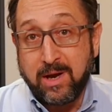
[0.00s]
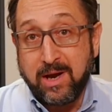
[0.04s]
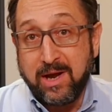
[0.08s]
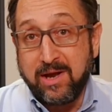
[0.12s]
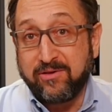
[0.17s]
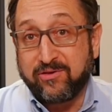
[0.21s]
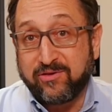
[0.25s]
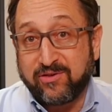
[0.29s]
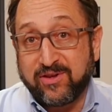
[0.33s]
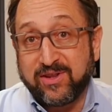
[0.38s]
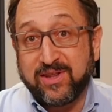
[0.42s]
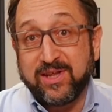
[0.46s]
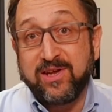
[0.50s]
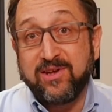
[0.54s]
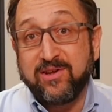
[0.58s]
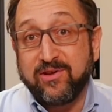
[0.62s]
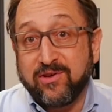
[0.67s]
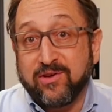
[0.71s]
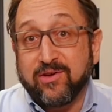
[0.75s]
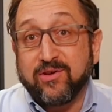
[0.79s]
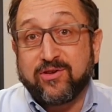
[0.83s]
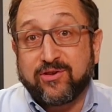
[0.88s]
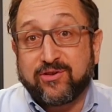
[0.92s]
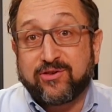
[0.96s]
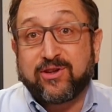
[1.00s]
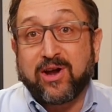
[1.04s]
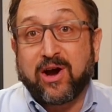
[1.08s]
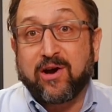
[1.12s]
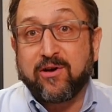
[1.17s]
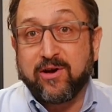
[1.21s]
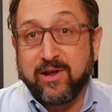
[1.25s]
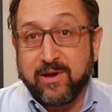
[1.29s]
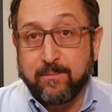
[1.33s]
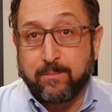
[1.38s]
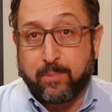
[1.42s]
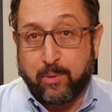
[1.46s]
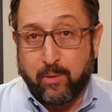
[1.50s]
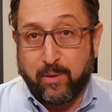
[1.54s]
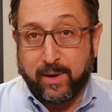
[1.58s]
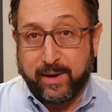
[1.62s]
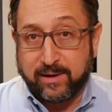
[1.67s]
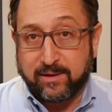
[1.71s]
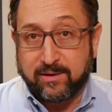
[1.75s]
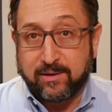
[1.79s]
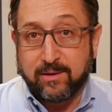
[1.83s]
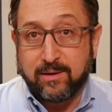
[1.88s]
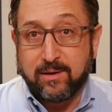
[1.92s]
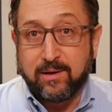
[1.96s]
It's the starting
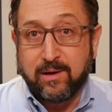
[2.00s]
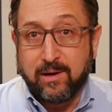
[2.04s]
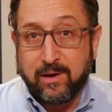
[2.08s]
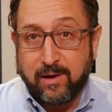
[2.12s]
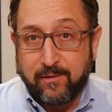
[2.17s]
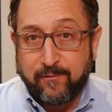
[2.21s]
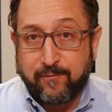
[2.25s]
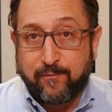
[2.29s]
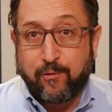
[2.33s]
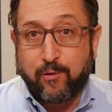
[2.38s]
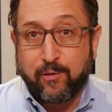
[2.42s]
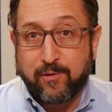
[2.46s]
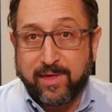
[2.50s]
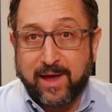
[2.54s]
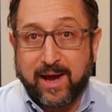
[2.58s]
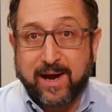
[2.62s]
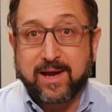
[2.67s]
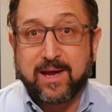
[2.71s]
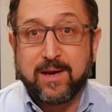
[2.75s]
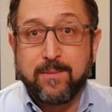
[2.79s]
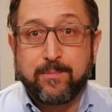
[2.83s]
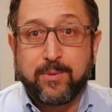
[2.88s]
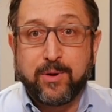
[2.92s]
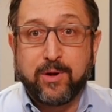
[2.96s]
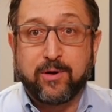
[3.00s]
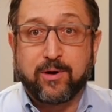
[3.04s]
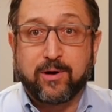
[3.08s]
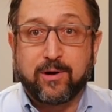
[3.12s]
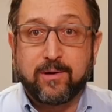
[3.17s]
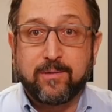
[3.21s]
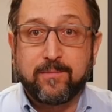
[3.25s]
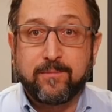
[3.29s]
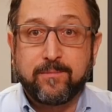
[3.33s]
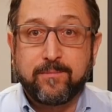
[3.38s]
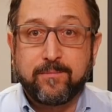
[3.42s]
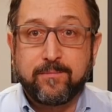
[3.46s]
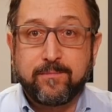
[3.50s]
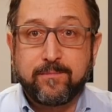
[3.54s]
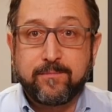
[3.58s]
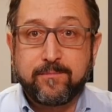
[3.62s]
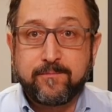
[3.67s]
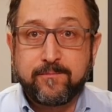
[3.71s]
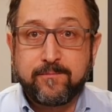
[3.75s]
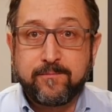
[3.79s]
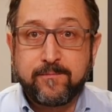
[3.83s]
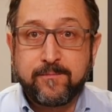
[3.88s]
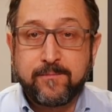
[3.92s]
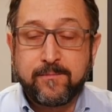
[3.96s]
point for that computer.
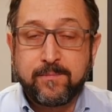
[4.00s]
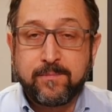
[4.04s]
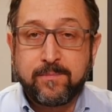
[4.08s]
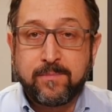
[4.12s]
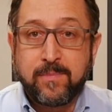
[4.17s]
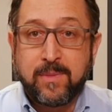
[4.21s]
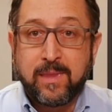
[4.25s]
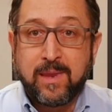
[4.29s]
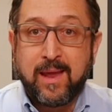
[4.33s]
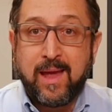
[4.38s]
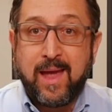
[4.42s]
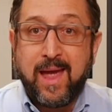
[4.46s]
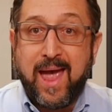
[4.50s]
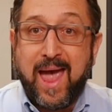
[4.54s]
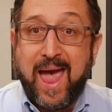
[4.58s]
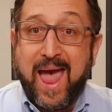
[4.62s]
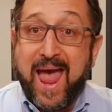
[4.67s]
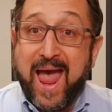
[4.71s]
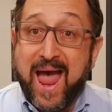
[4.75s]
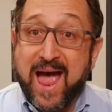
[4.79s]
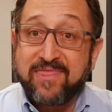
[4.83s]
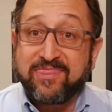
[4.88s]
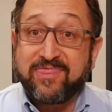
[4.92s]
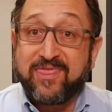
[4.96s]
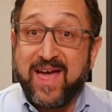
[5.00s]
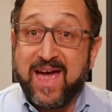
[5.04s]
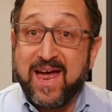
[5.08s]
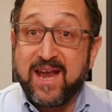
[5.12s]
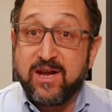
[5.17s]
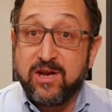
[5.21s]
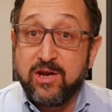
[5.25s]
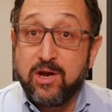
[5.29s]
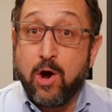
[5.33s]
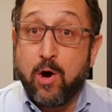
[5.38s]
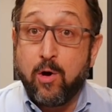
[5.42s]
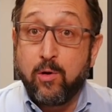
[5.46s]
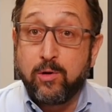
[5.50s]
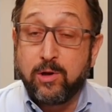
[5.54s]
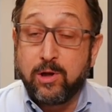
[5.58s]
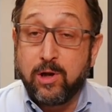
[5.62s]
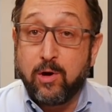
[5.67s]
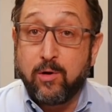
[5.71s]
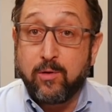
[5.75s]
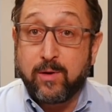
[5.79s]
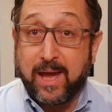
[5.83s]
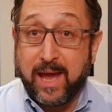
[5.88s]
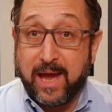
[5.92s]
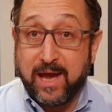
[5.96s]
At that known
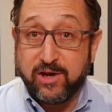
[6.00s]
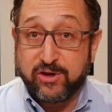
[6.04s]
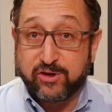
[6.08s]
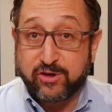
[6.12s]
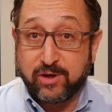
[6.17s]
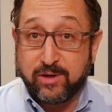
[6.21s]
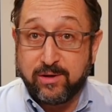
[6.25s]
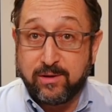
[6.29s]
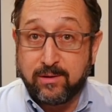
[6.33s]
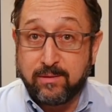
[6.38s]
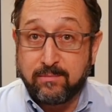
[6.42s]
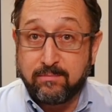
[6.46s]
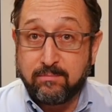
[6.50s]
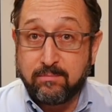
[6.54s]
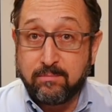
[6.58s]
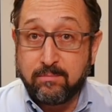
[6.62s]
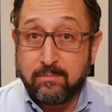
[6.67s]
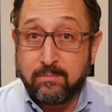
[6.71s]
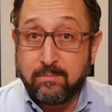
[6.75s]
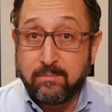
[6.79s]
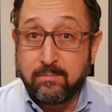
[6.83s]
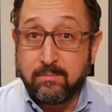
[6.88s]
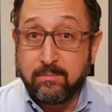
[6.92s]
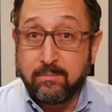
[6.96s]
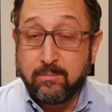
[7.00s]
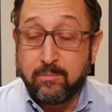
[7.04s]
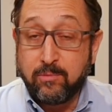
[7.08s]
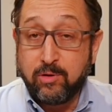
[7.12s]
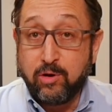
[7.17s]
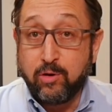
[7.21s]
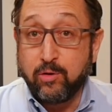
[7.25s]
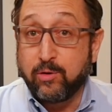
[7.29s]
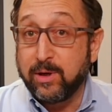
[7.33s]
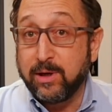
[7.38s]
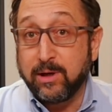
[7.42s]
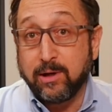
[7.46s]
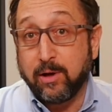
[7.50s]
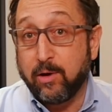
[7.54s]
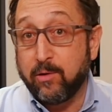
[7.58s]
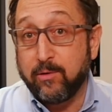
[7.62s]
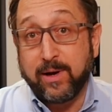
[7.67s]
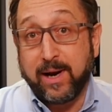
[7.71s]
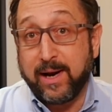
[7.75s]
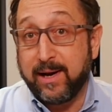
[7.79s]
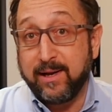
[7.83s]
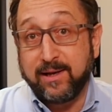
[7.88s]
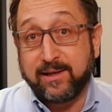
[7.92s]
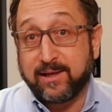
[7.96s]
location, you can
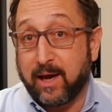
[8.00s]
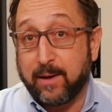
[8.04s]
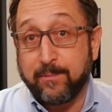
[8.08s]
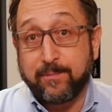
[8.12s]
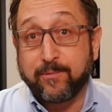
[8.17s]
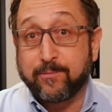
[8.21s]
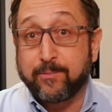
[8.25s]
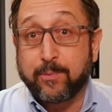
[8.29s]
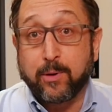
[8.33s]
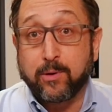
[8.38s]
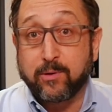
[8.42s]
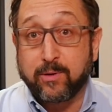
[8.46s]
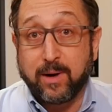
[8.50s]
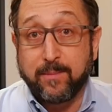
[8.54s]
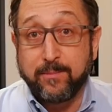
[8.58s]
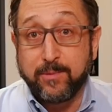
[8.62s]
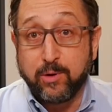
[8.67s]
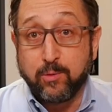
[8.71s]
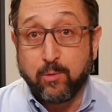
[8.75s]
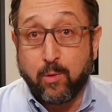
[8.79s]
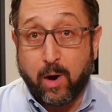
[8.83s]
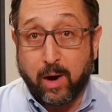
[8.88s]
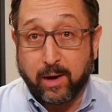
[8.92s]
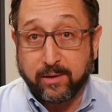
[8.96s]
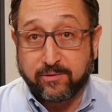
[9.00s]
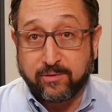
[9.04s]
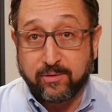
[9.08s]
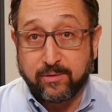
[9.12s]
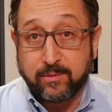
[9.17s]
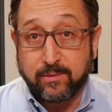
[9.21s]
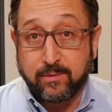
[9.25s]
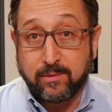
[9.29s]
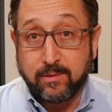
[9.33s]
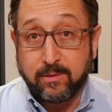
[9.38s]
load any type of program you want.